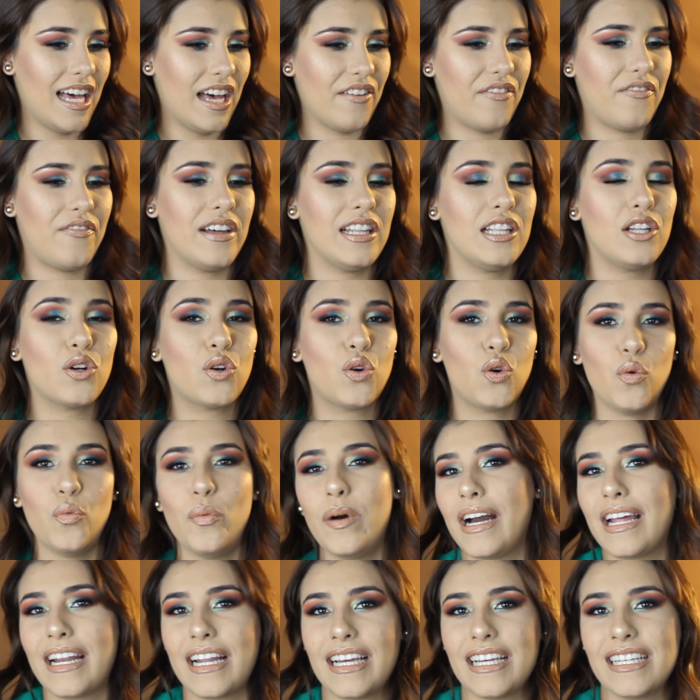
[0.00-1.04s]
a fellow
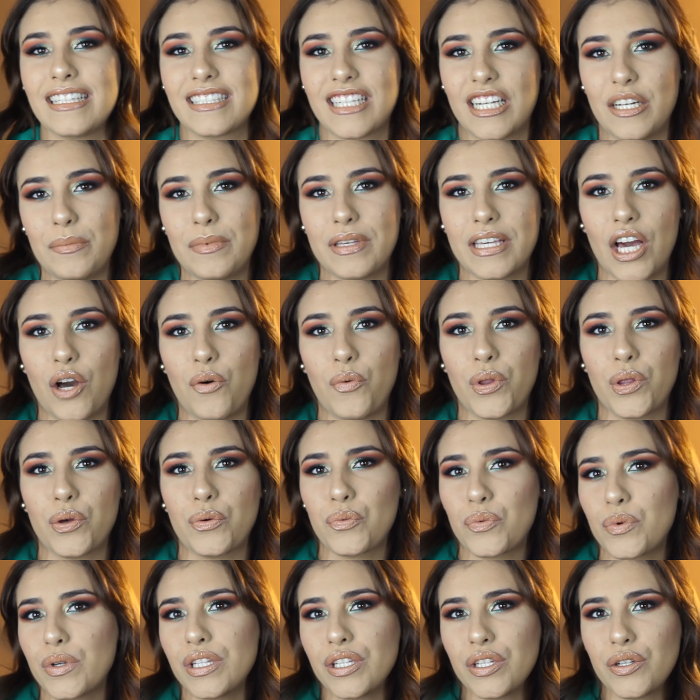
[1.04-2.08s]
Cubana is coming out with
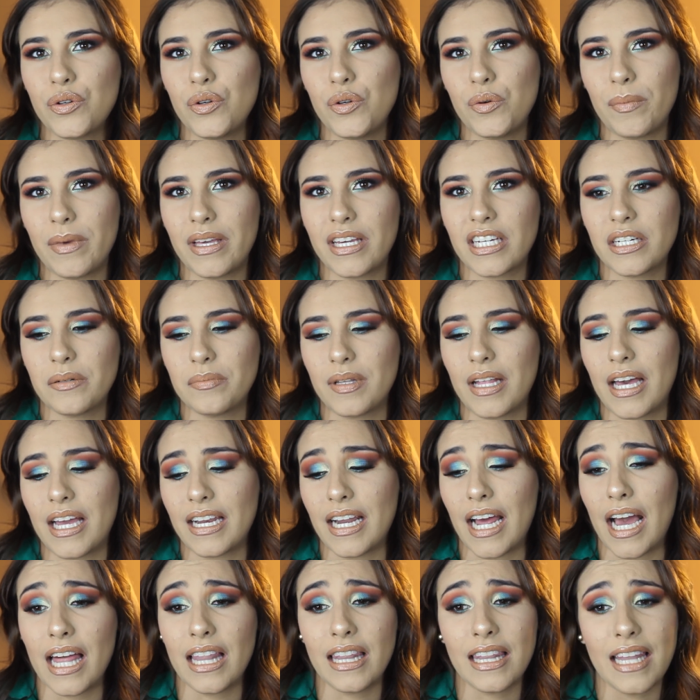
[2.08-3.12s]
a really cool makeup
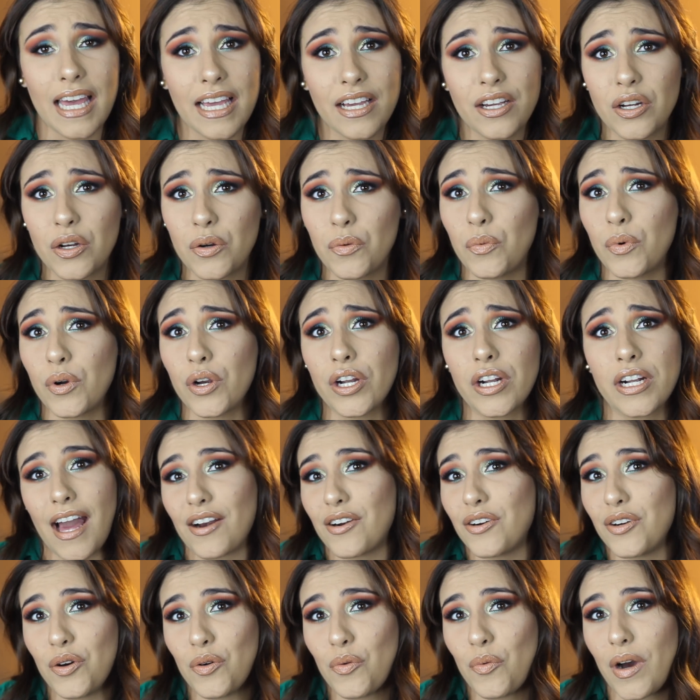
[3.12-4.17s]
line. I like her work. I
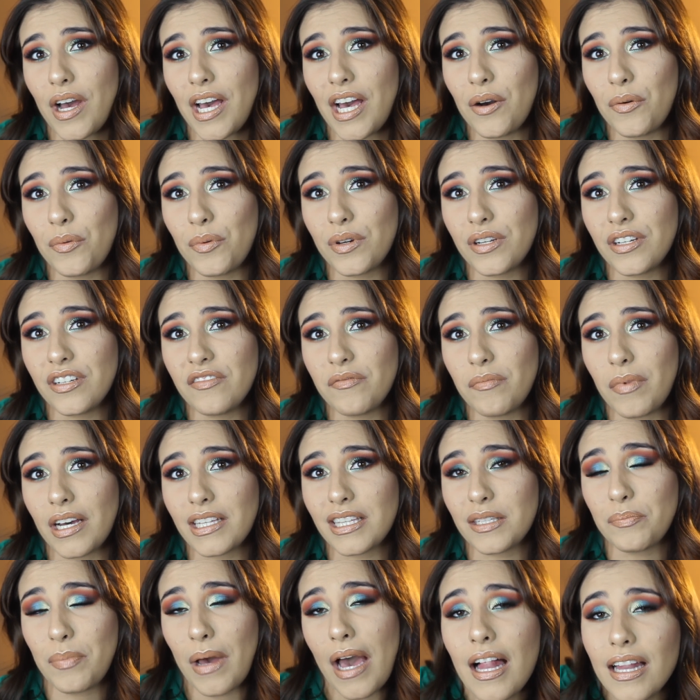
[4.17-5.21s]
don't know why I wouldn't have
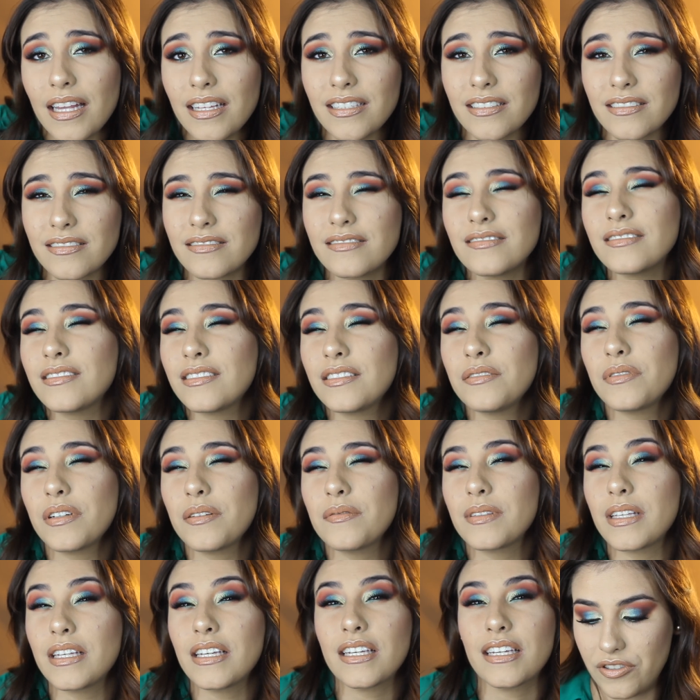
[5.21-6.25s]
bought the palette. You see what
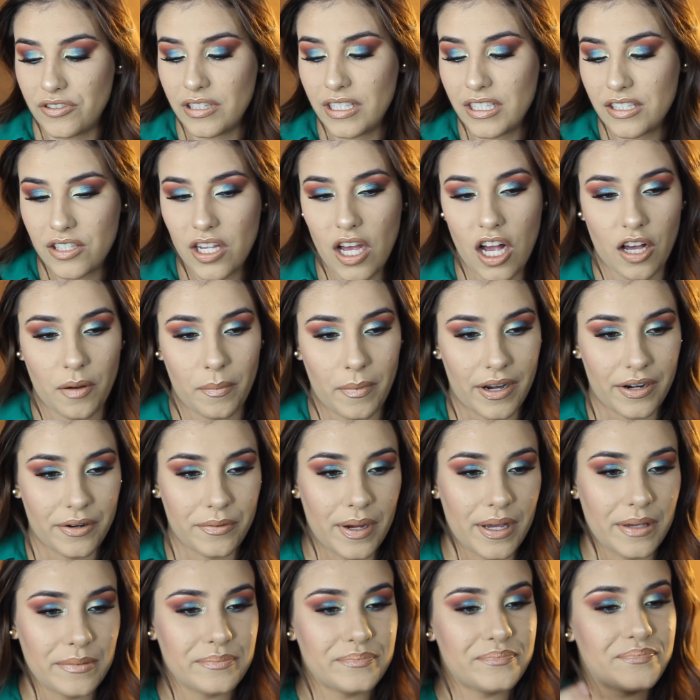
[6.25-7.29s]
I'm saying? Let's talk about
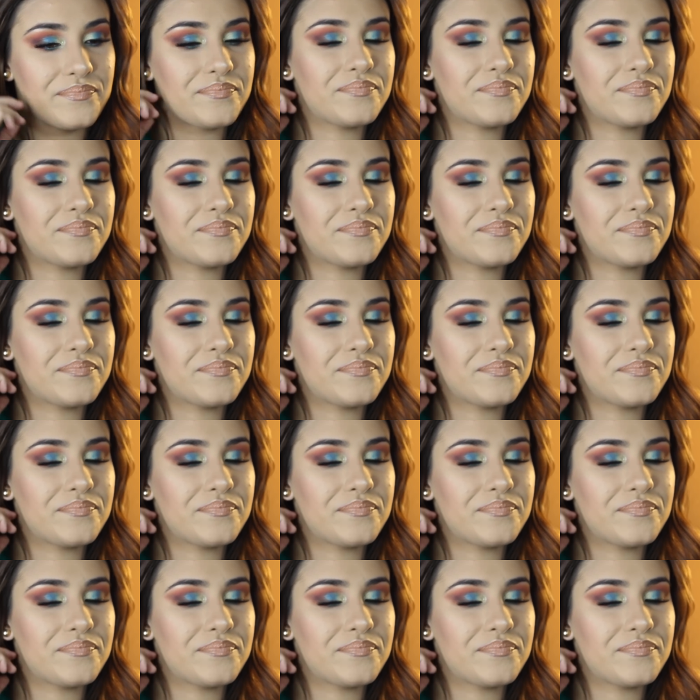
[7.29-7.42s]
it, right?